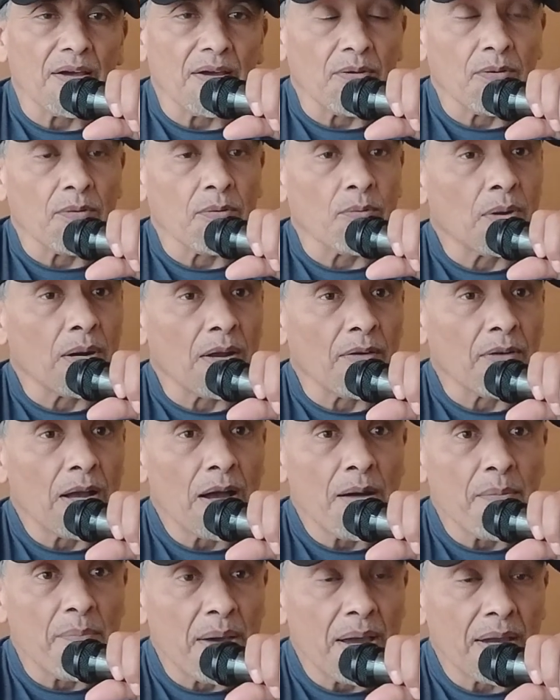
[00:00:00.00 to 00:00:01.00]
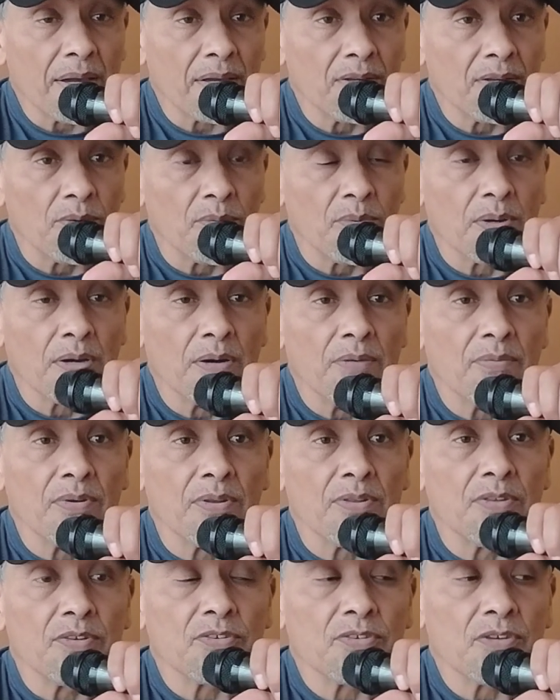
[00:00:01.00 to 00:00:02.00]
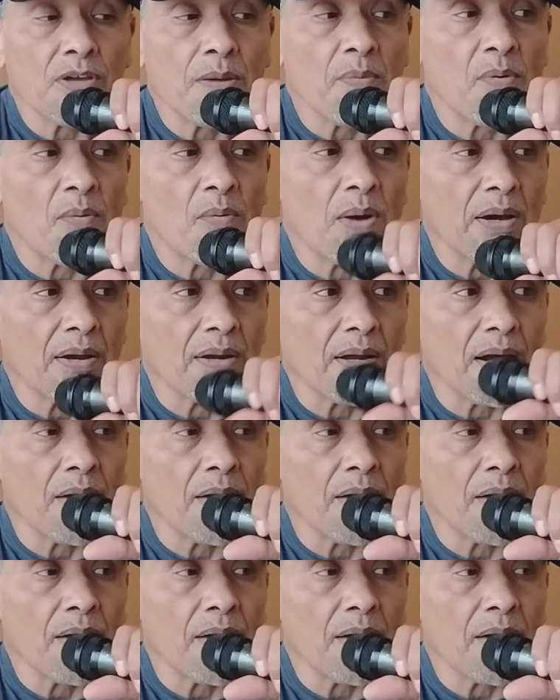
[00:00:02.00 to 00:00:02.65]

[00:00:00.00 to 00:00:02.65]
when I got back into recovery this time around,